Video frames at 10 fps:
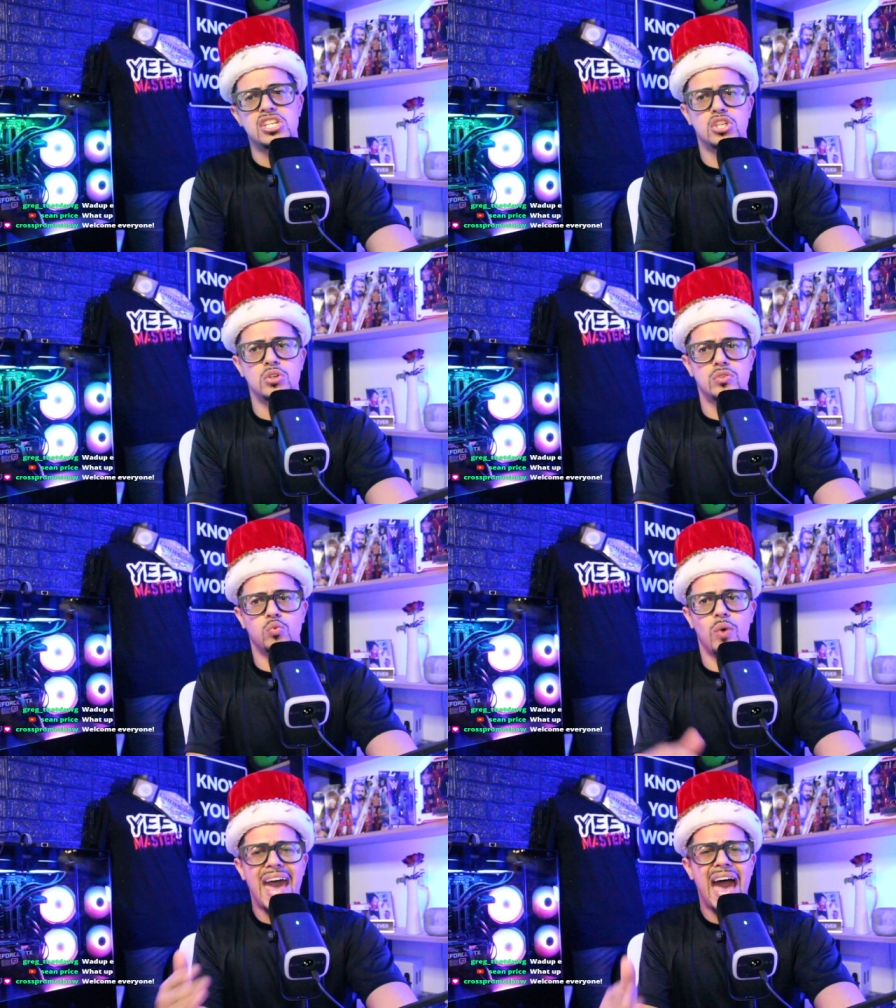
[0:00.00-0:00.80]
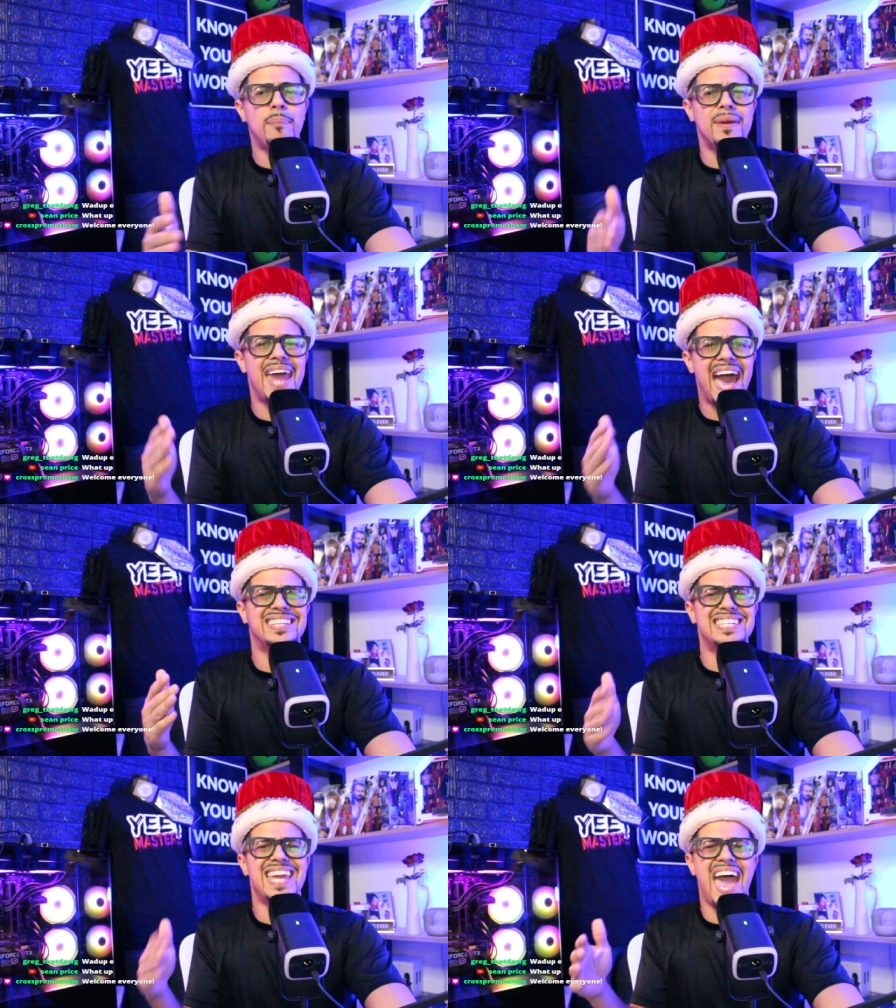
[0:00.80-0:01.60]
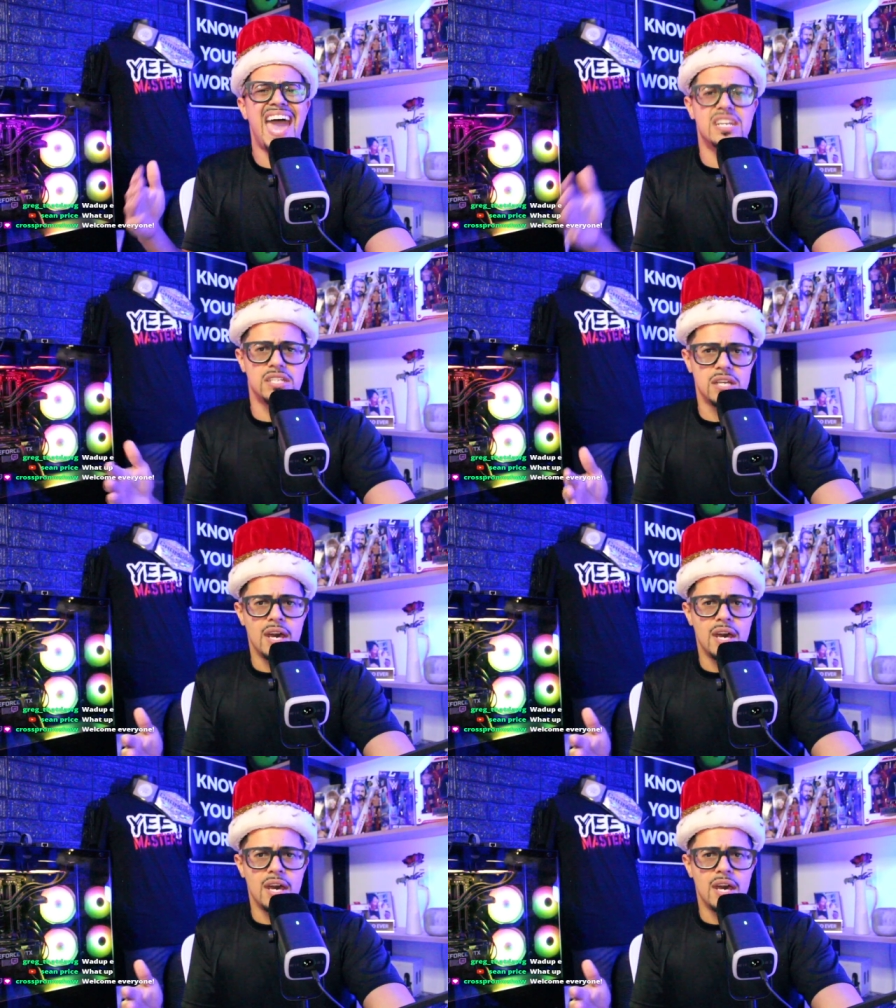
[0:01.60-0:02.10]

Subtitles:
to is what happened at the end